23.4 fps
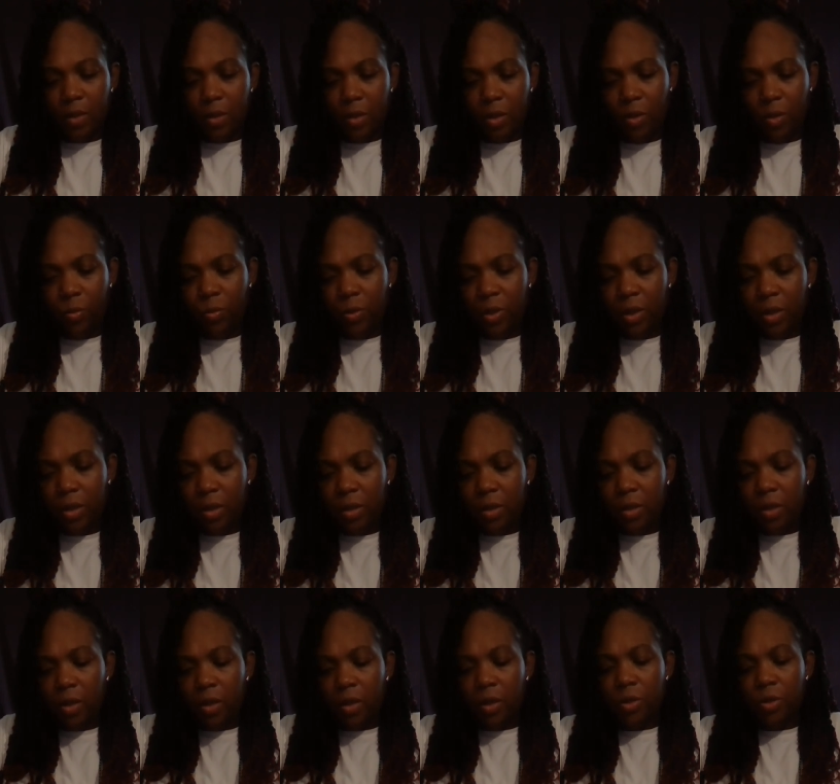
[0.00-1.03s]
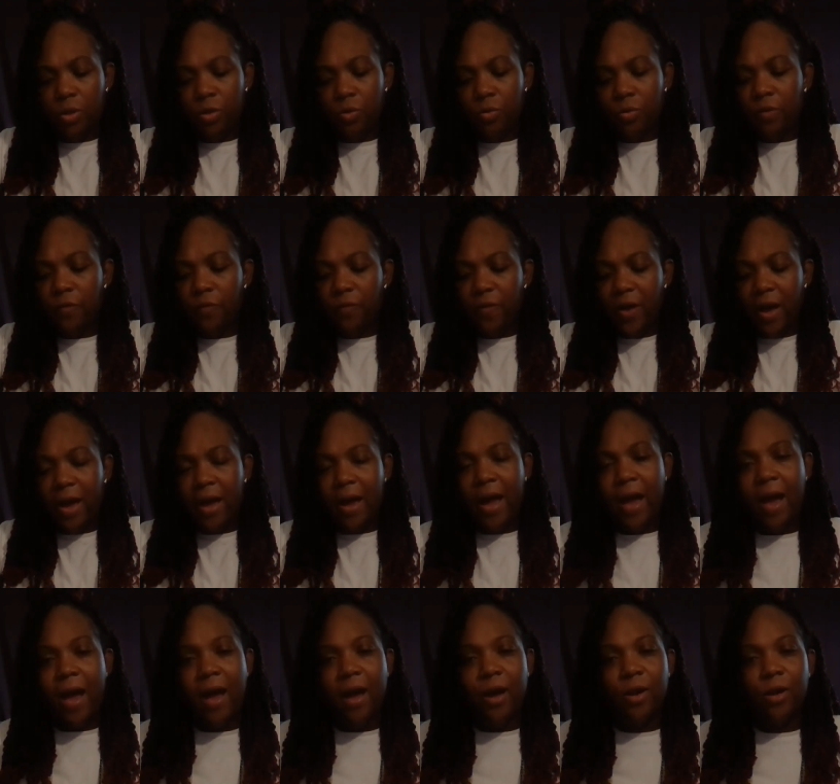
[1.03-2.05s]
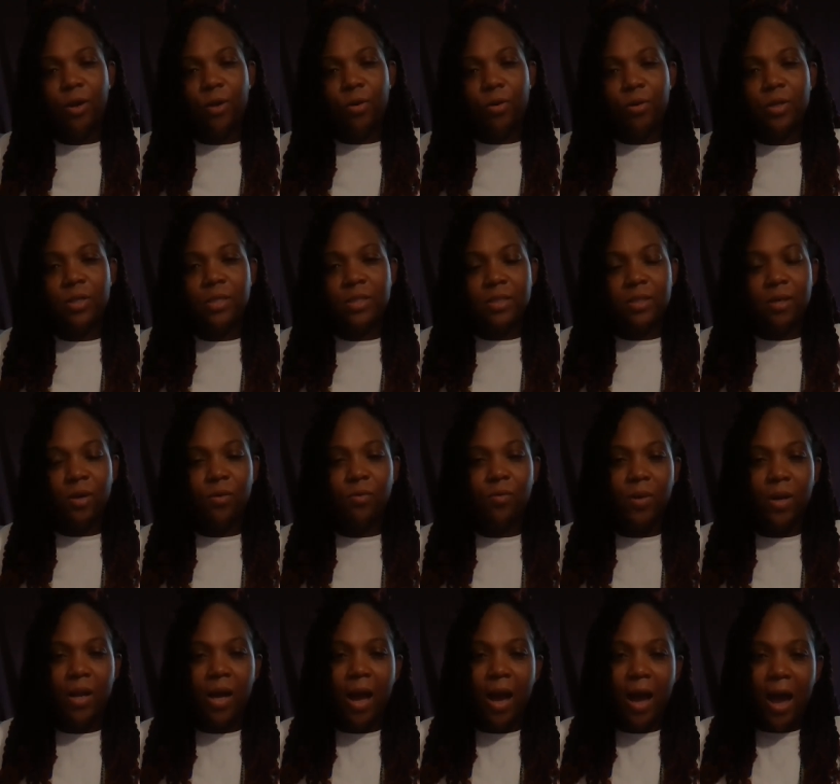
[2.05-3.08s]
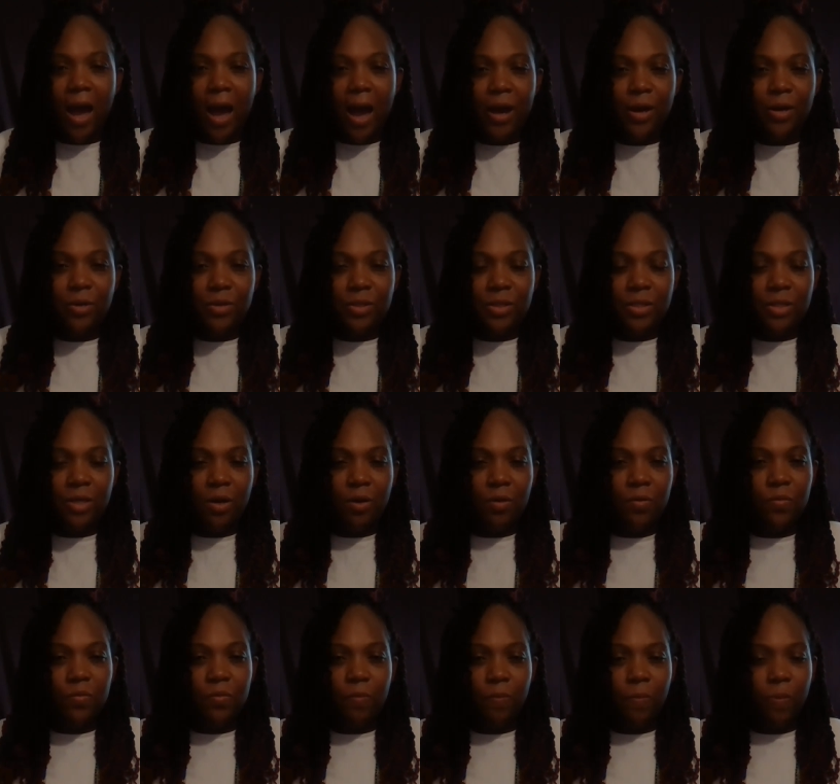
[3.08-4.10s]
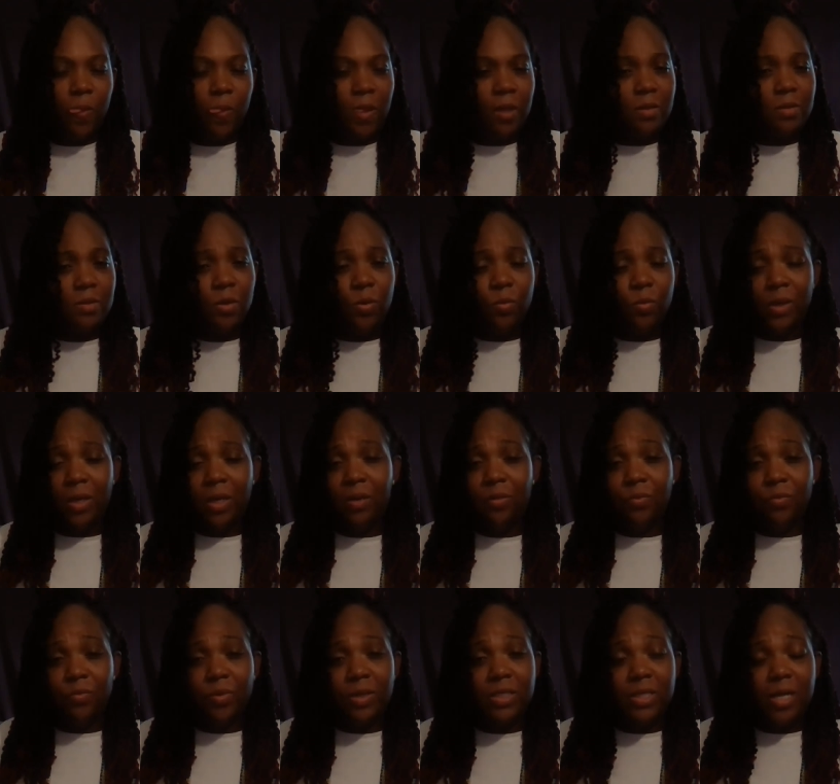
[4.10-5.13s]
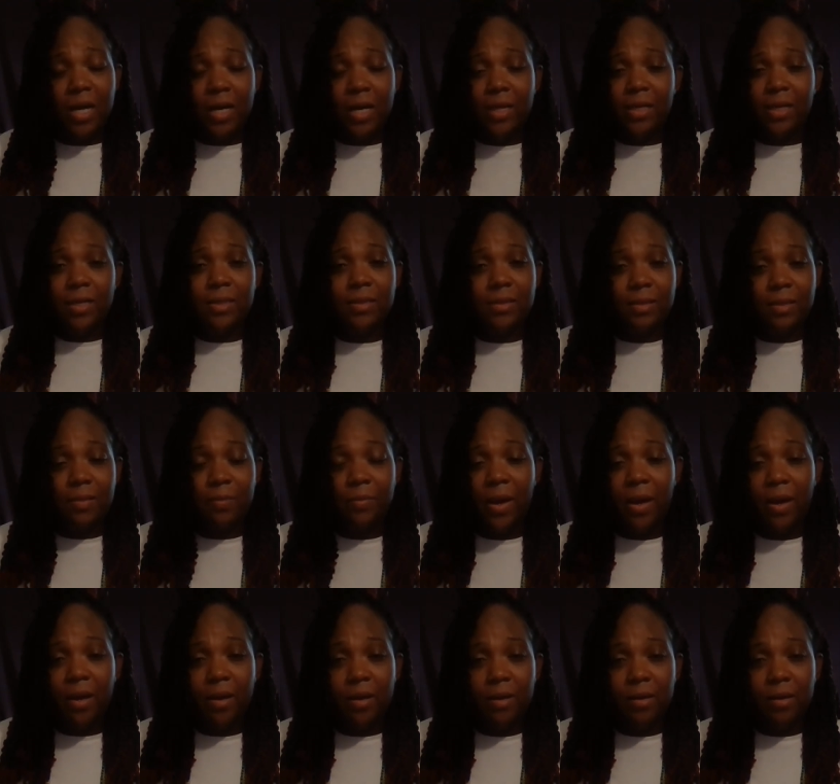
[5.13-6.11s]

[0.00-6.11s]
And we're going to unify our lower self with our higher self so we can reach our destined path.